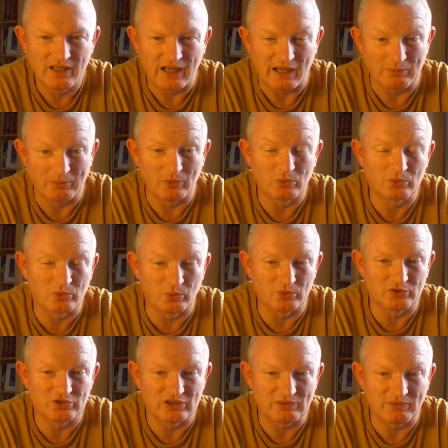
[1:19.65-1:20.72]
I will go
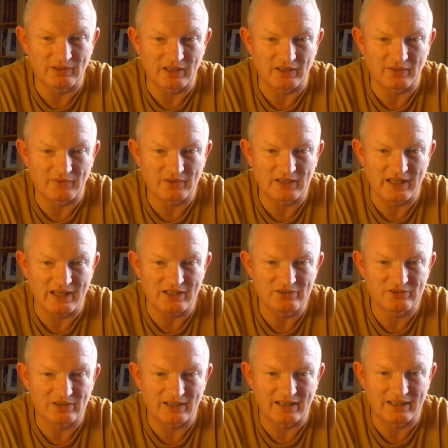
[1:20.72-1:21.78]
and see if we can get another
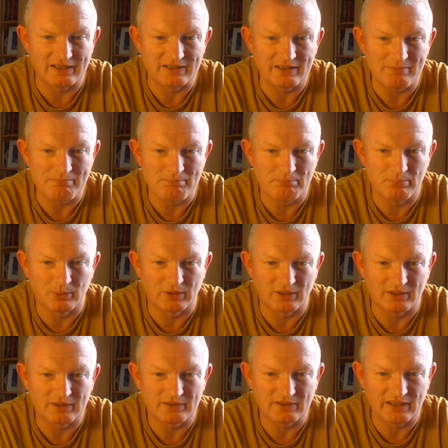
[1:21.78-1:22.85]
case in
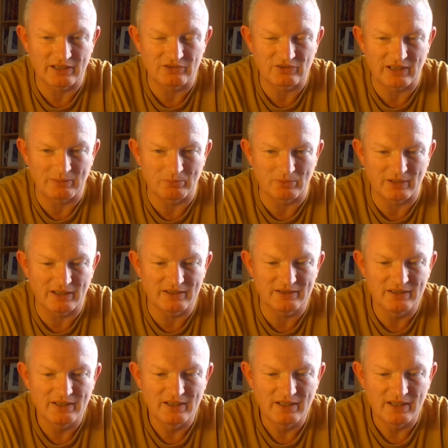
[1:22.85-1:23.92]
Booker next time we're in,